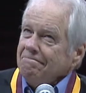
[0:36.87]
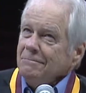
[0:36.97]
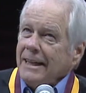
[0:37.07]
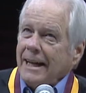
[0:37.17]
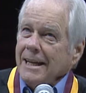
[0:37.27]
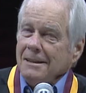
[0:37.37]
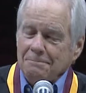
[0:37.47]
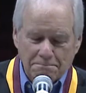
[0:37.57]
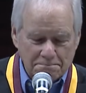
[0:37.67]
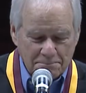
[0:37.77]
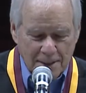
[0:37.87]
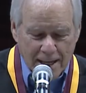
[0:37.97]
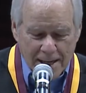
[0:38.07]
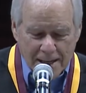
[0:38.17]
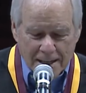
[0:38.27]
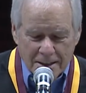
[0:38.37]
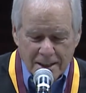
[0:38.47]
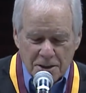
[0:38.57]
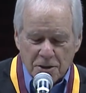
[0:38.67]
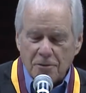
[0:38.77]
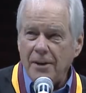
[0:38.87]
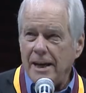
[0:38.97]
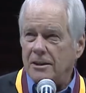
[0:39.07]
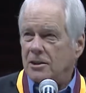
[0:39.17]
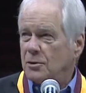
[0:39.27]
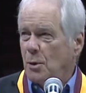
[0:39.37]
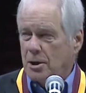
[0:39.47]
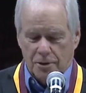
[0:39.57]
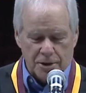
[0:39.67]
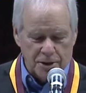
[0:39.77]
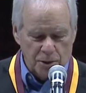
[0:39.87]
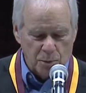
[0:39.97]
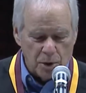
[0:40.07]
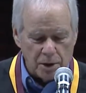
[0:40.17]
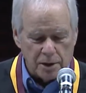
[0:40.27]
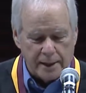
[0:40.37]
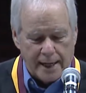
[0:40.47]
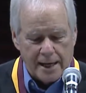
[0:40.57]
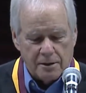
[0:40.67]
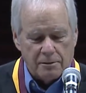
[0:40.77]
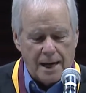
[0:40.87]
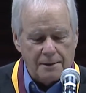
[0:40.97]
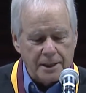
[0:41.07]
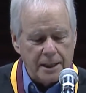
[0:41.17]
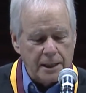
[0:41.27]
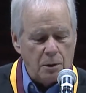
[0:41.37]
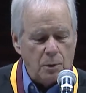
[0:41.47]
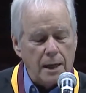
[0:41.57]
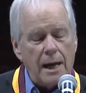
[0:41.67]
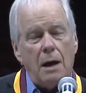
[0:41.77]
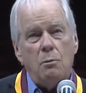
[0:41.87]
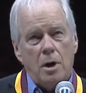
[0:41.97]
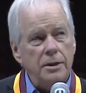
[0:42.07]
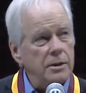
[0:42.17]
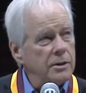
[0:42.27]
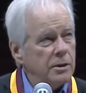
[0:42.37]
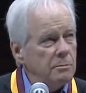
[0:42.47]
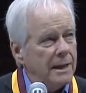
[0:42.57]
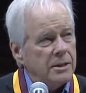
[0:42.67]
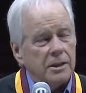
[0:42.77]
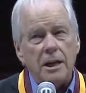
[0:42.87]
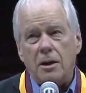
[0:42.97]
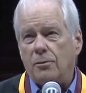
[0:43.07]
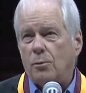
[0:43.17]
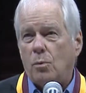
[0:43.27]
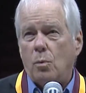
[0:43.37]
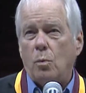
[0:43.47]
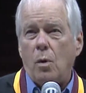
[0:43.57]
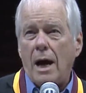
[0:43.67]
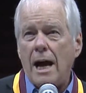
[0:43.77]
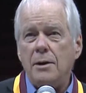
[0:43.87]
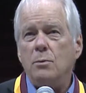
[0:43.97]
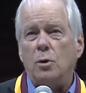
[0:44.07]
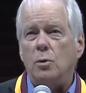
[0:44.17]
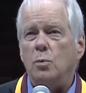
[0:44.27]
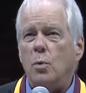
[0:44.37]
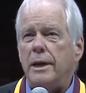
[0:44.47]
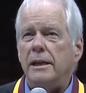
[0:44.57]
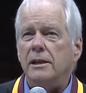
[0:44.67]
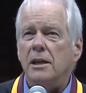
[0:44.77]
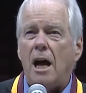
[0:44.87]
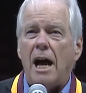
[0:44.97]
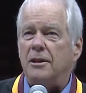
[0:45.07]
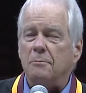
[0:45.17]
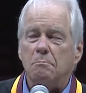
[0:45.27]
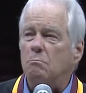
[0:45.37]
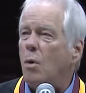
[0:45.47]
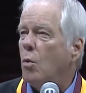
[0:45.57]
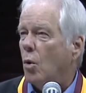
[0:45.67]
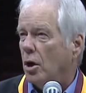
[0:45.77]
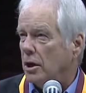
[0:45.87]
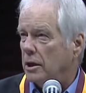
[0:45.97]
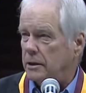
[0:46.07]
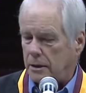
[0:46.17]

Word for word: okay. As I surveyed this wondrous new world I had arrived in, I, I wondered to myself, why were we not more?